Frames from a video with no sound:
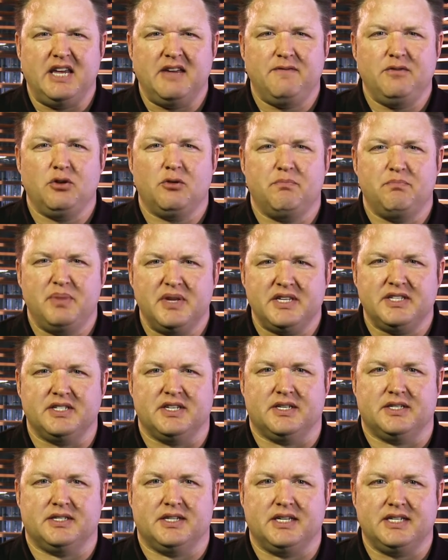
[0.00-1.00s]
give your
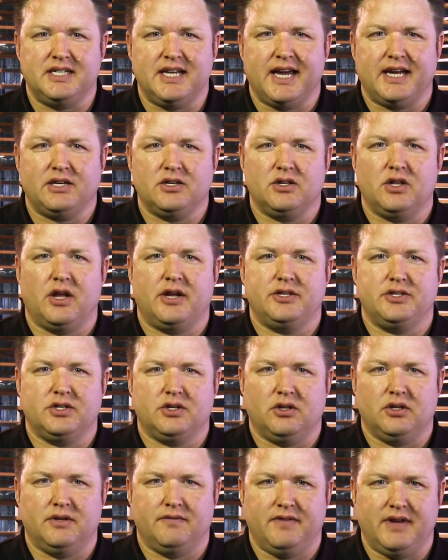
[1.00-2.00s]
business the
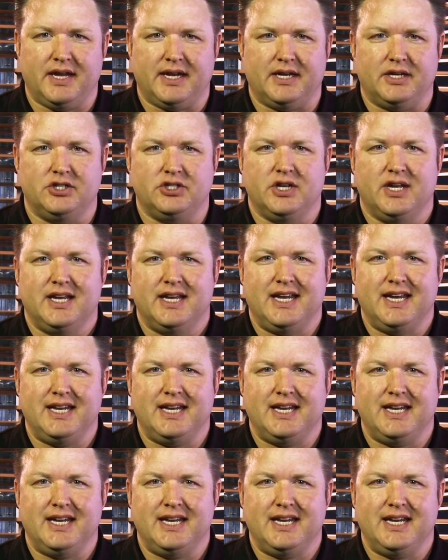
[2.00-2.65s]
technological advantage